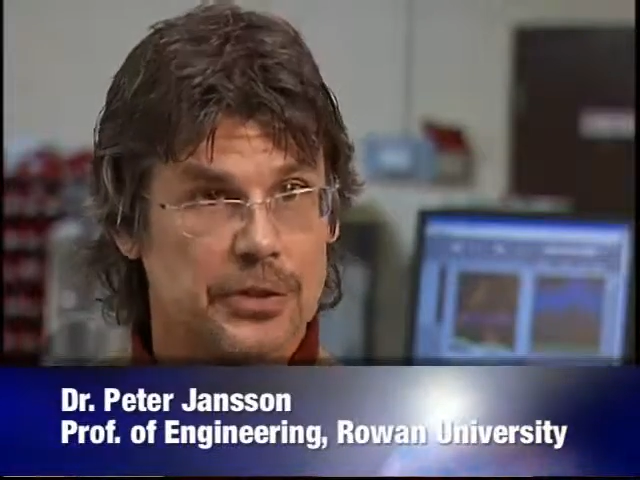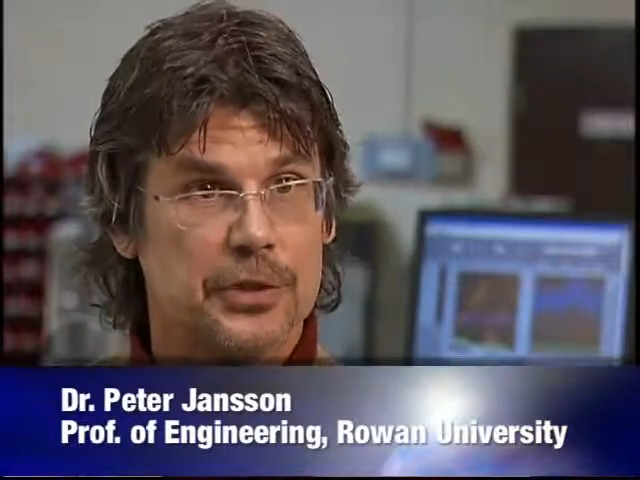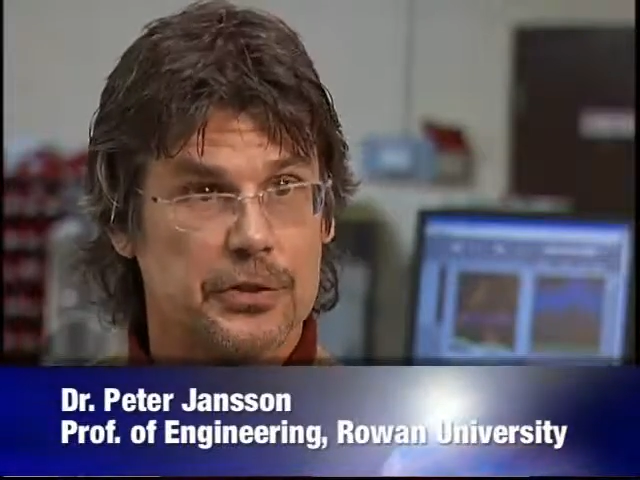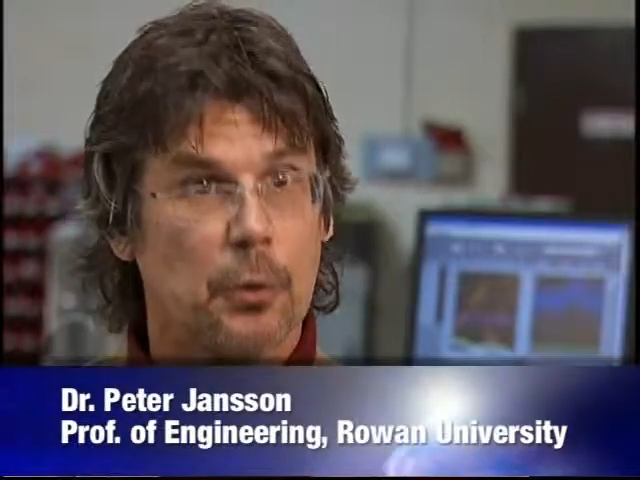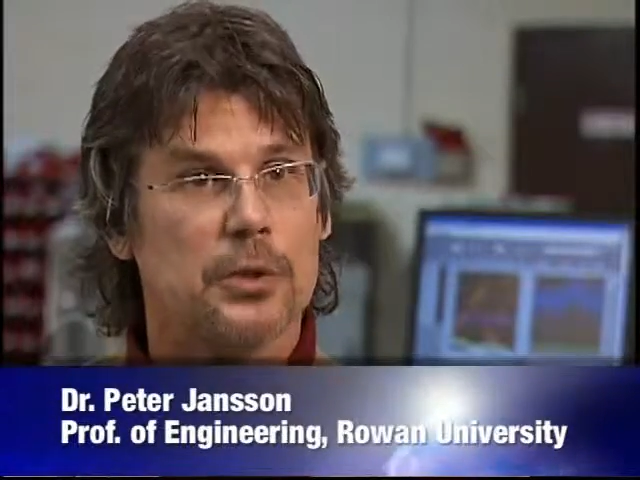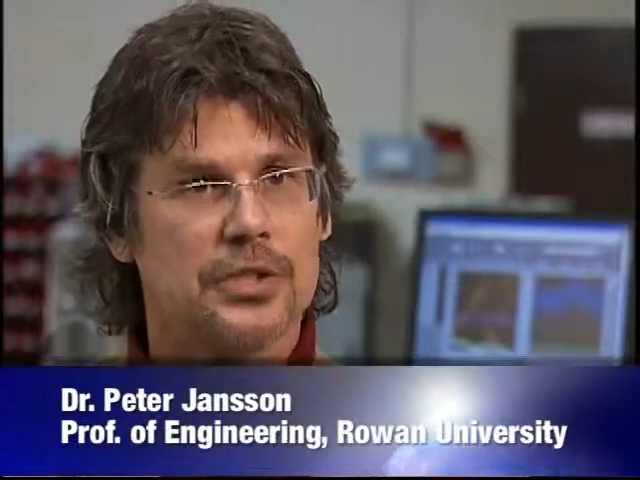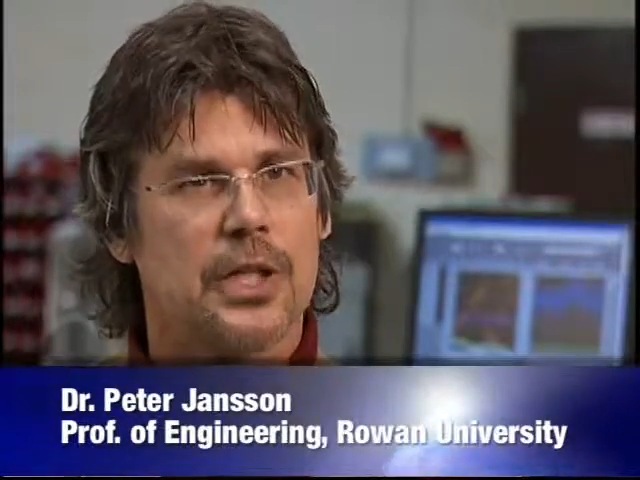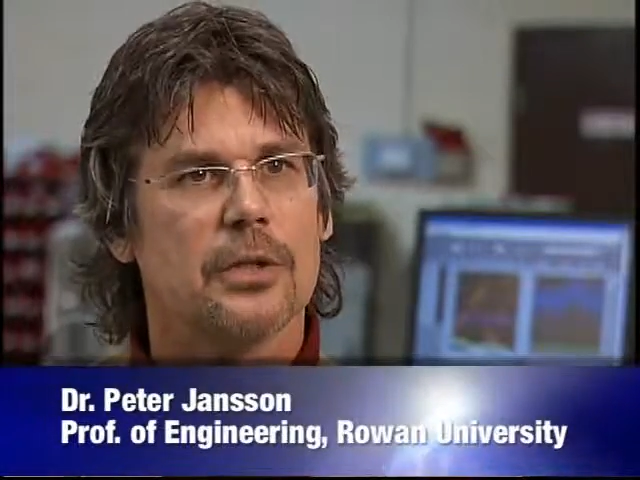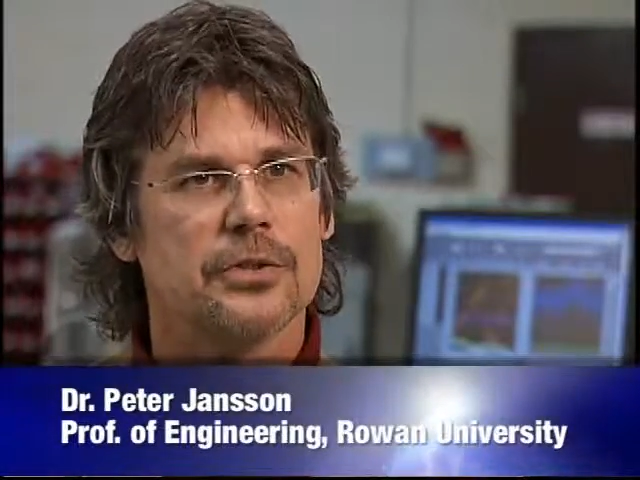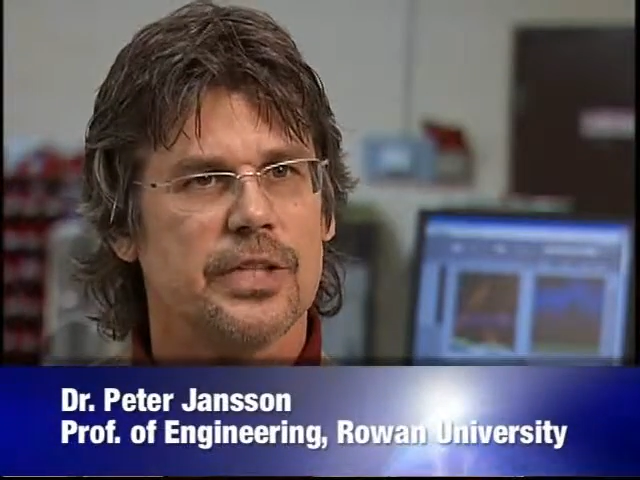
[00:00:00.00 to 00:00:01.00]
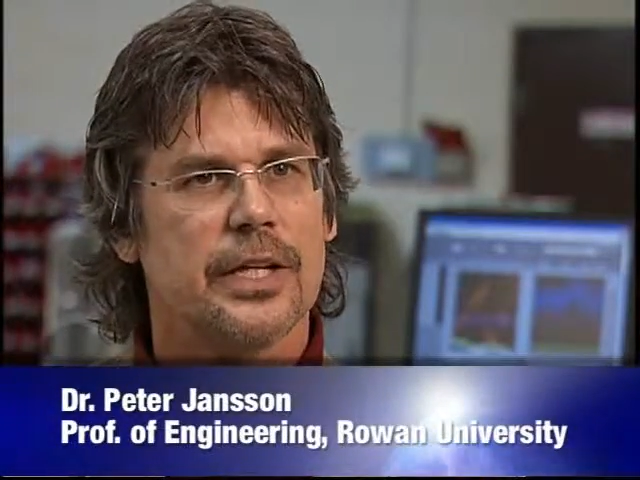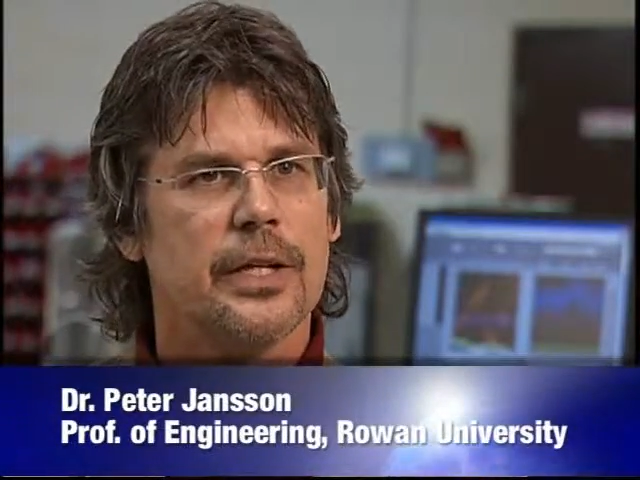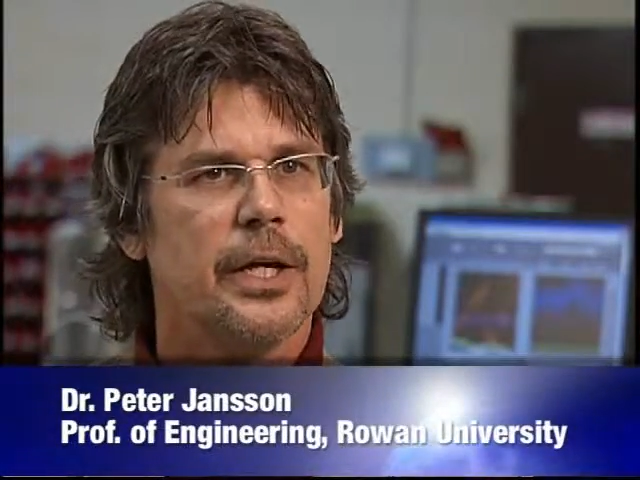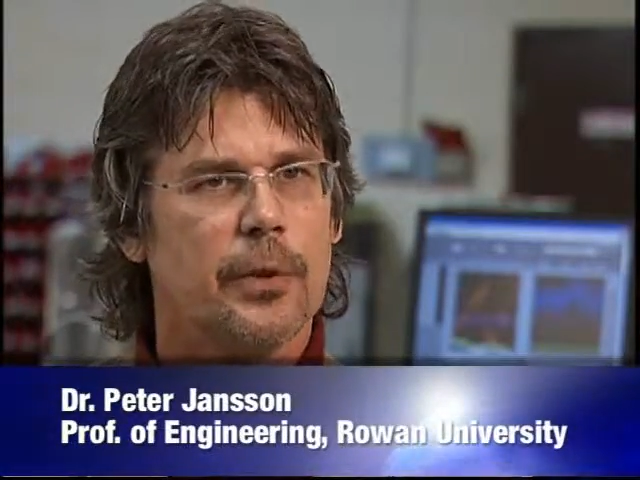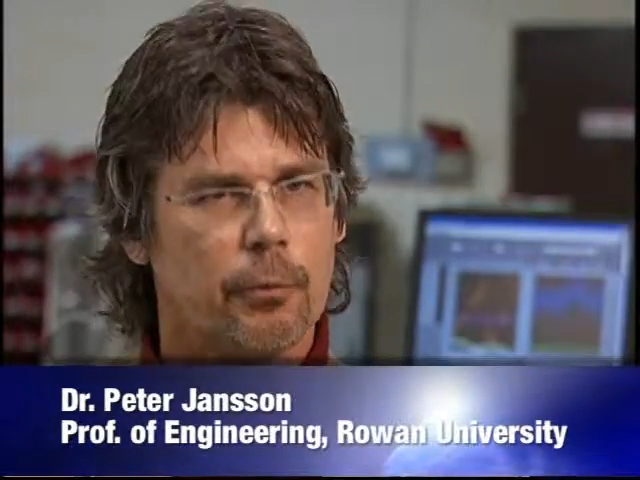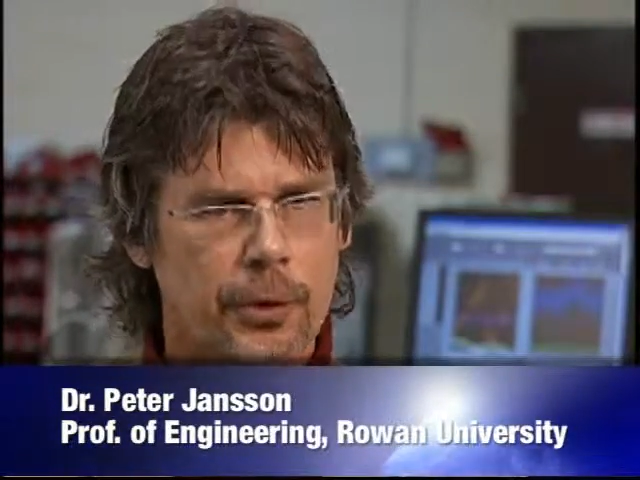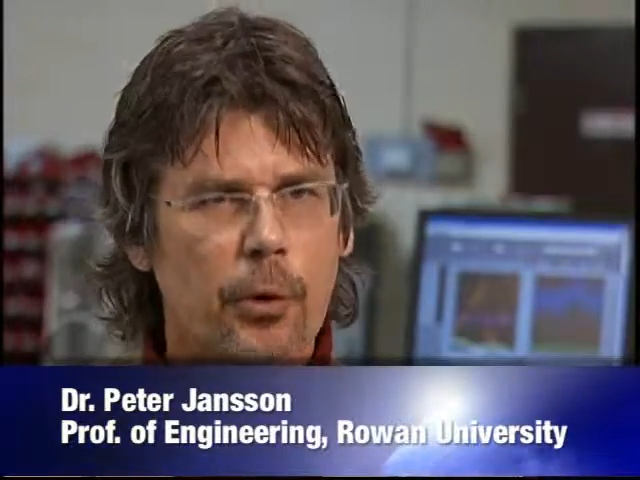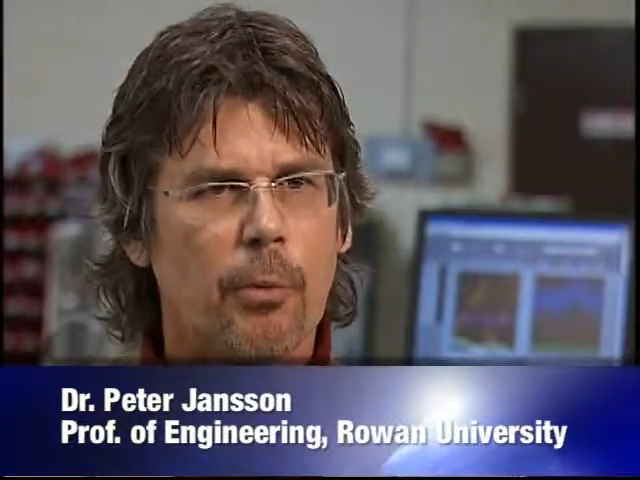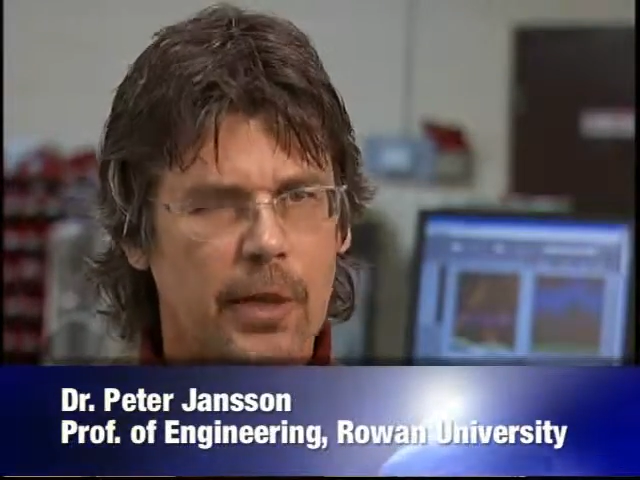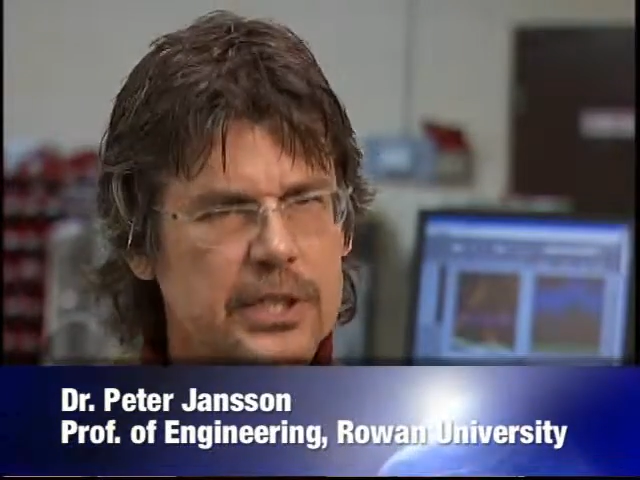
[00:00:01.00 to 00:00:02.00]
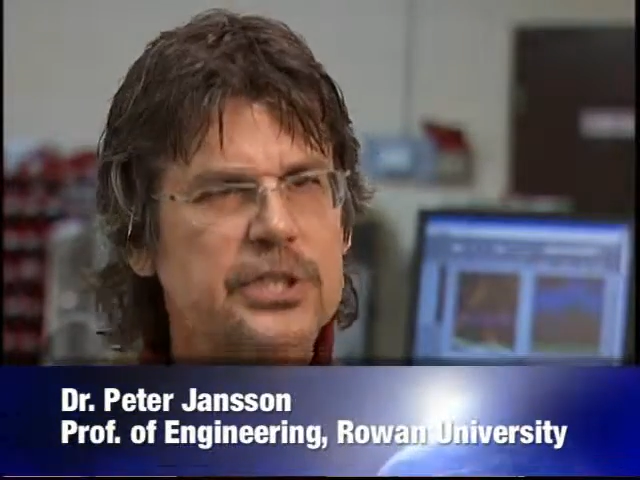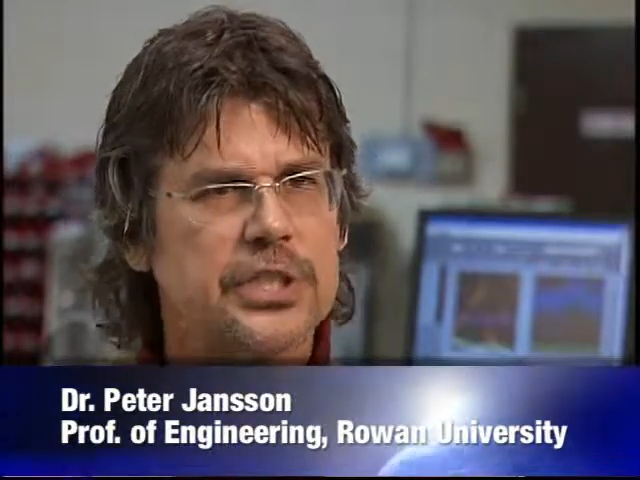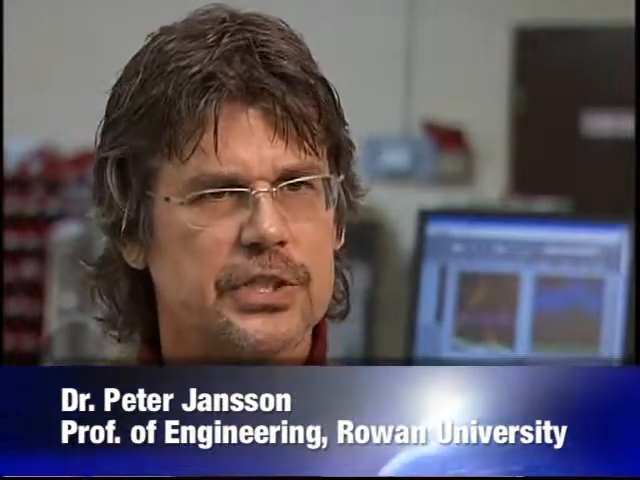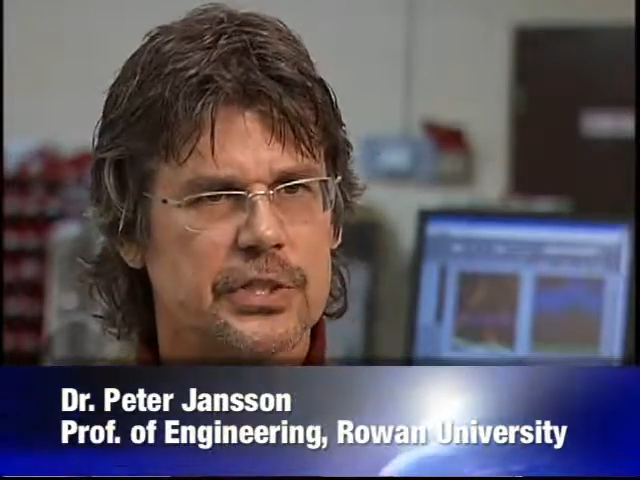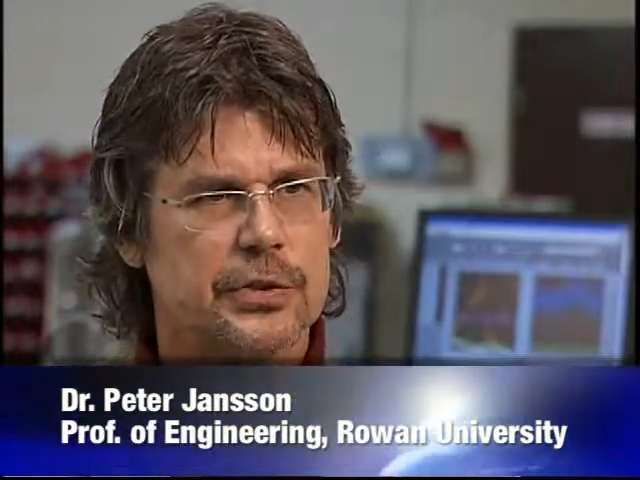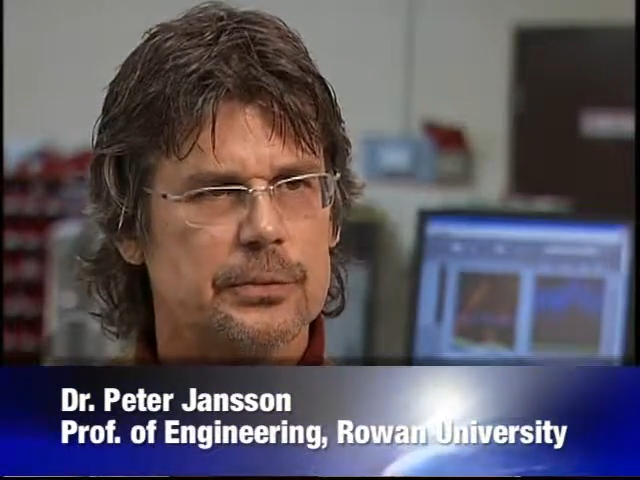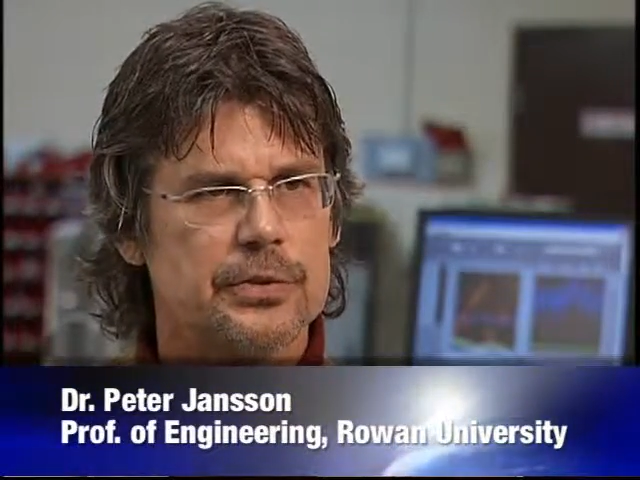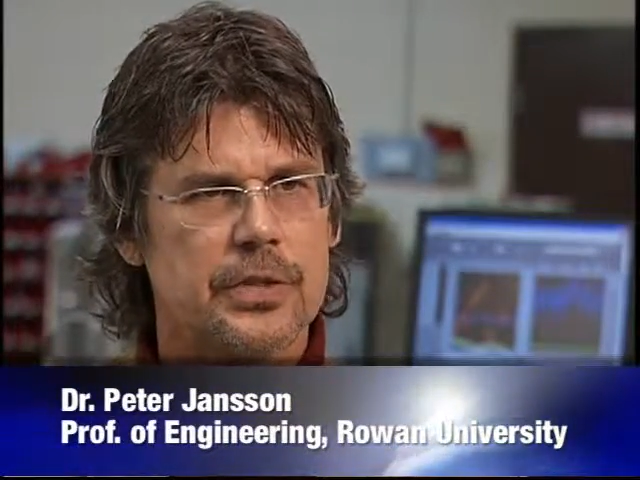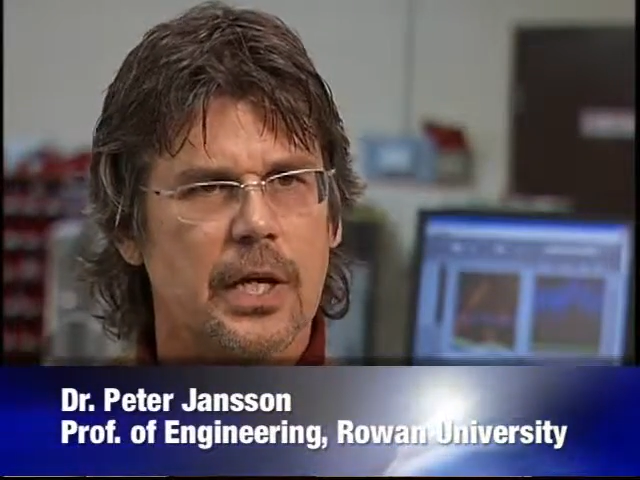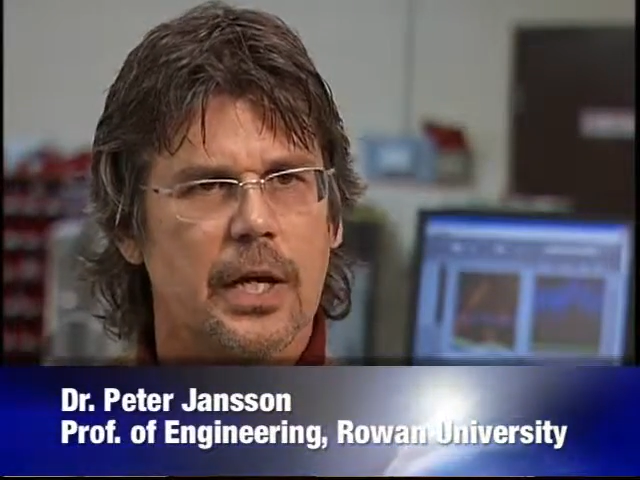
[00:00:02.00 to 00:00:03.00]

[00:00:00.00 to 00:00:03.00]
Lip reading: solar cells and renewable energy systems.